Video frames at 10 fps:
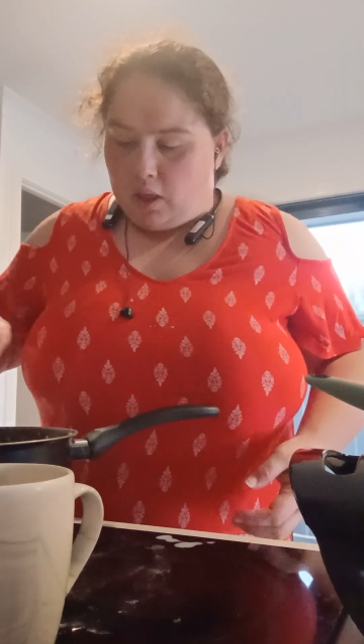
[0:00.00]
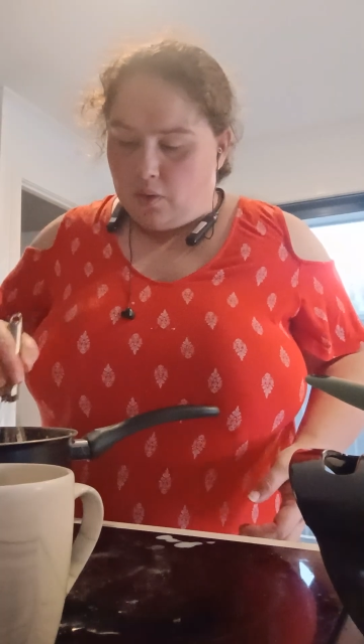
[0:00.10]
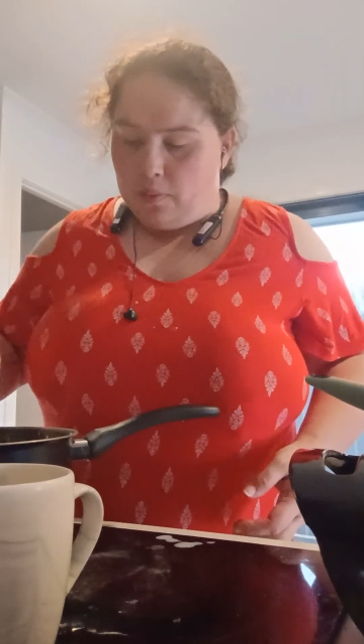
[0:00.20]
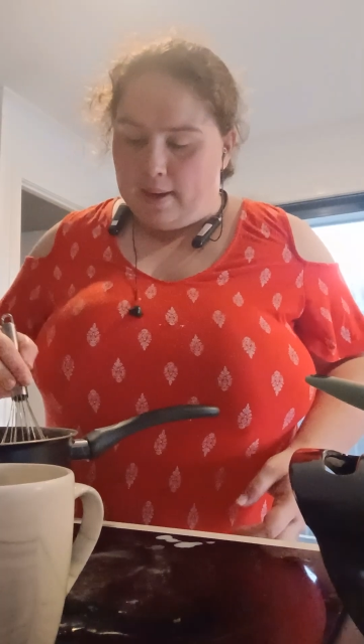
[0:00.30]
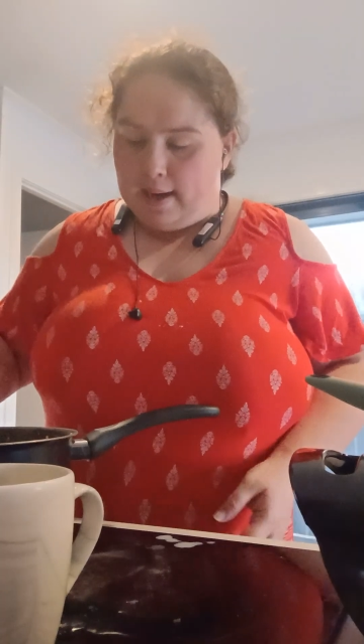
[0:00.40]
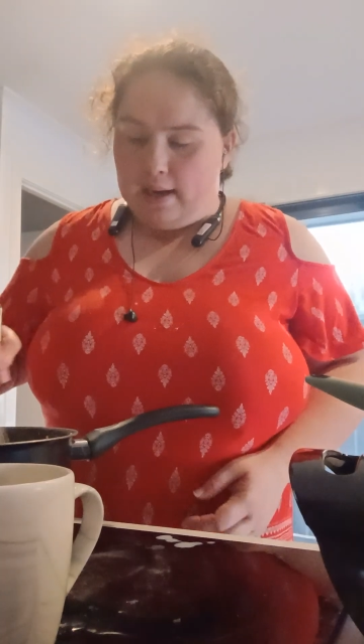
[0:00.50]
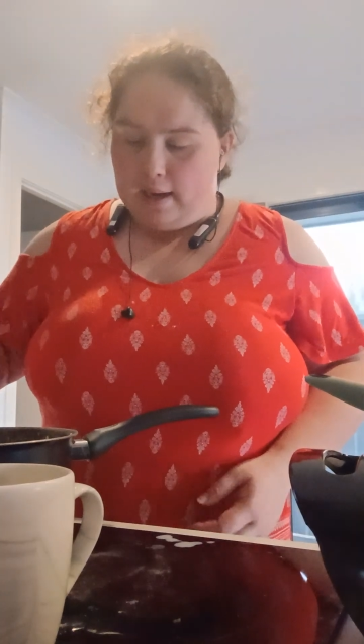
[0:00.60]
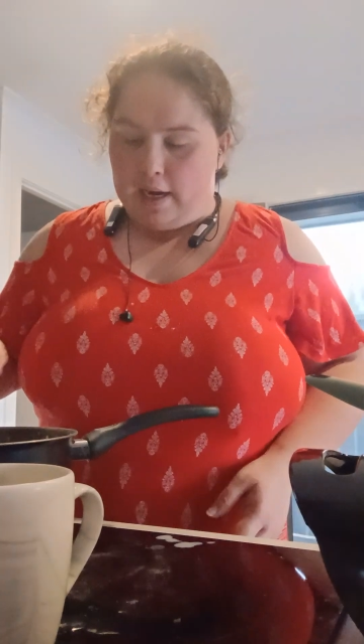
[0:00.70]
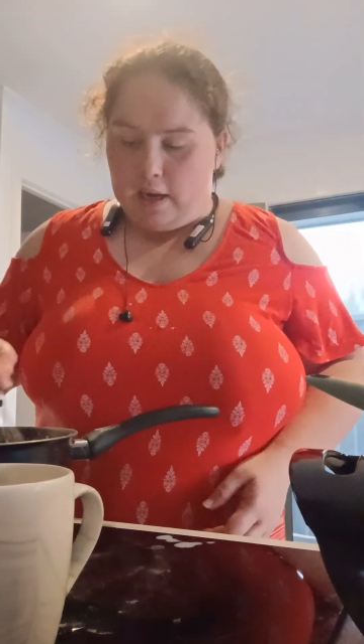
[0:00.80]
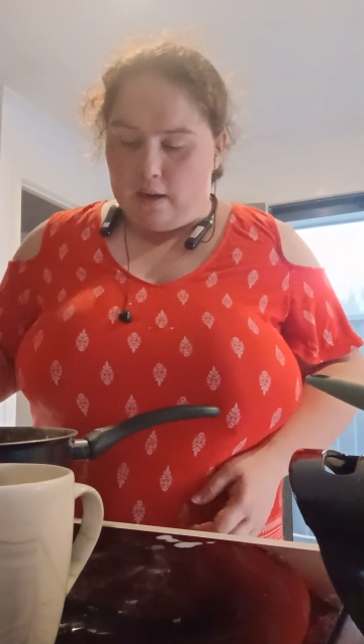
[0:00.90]

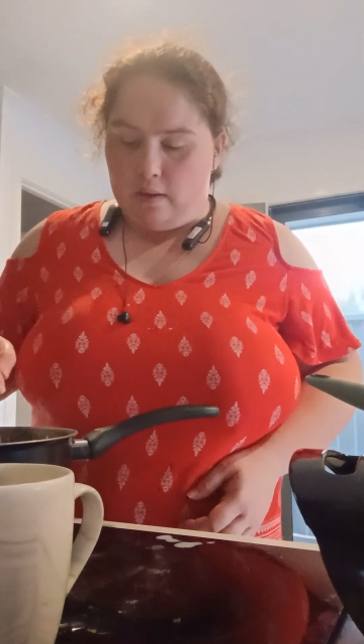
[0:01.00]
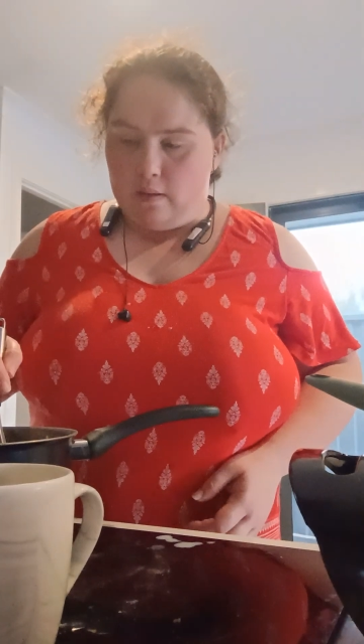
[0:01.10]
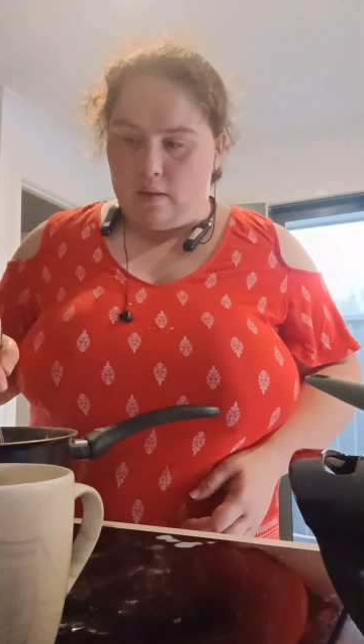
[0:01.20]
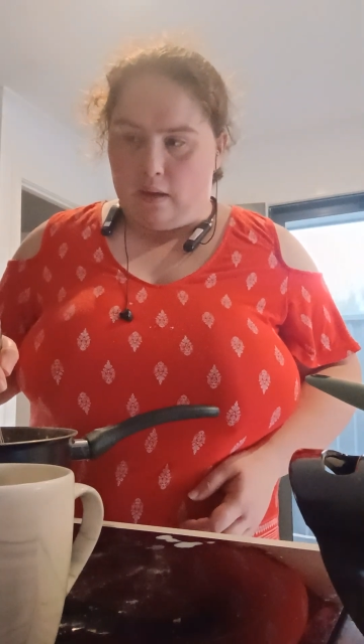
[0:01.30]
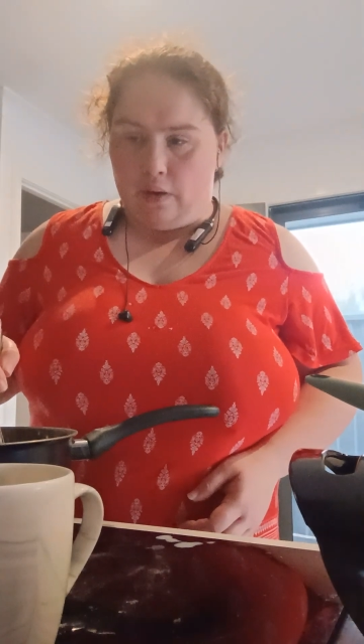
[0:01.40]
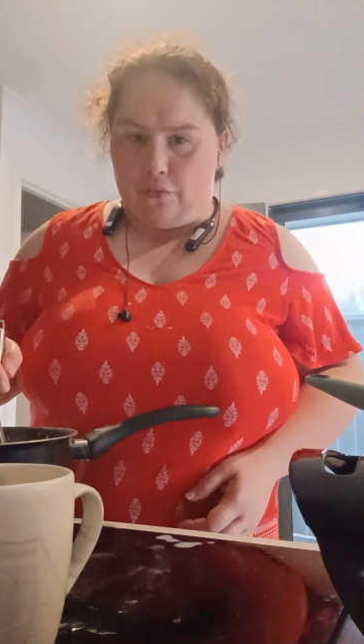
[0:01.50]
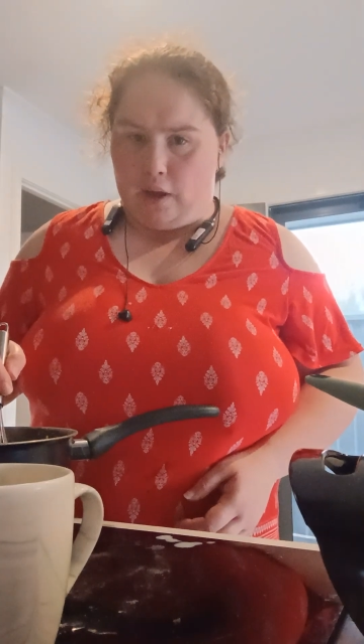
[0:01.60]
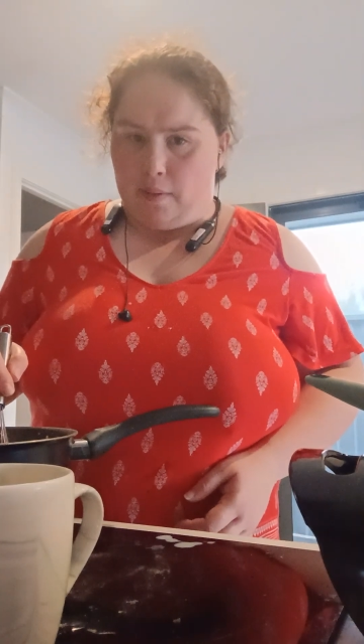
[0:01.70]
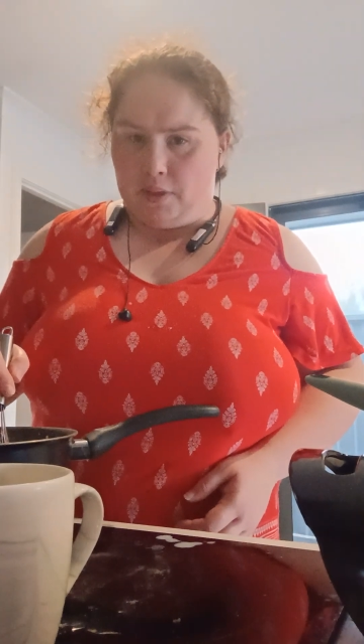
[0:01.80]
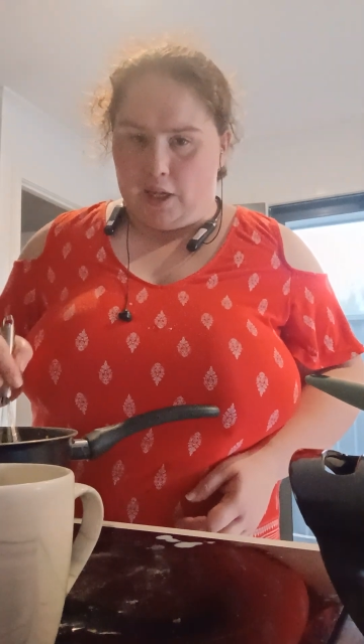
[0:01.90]
3.5
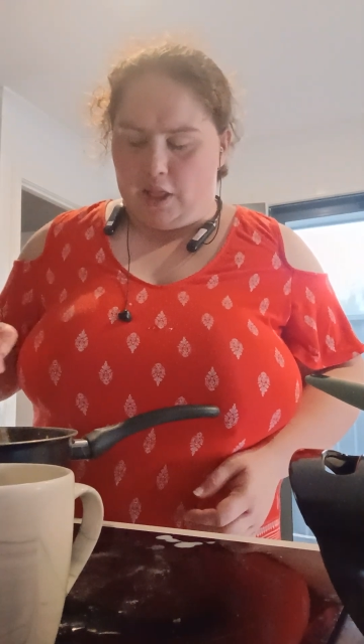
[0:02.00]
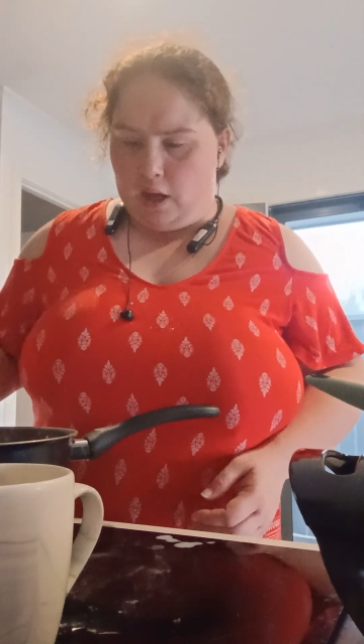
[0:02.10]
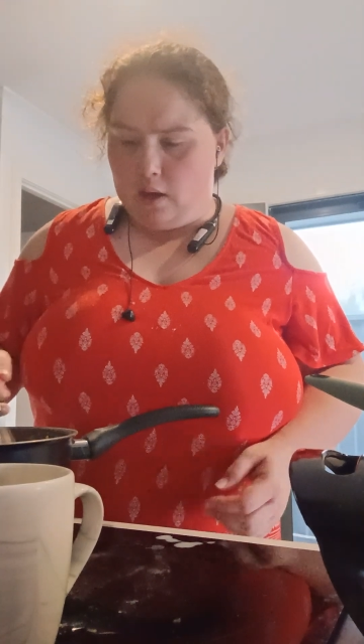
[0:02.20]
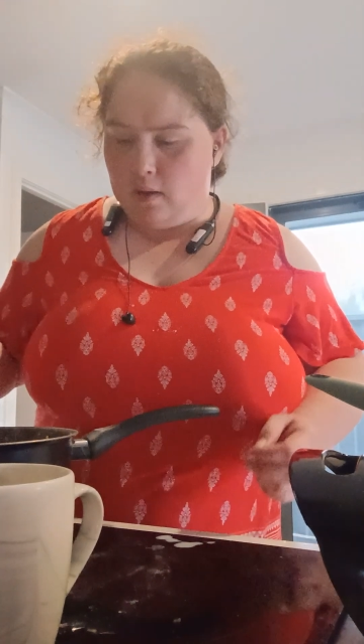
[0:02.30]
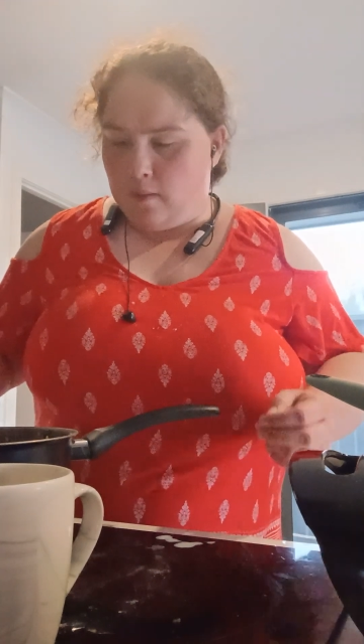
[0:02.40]
cups, I think.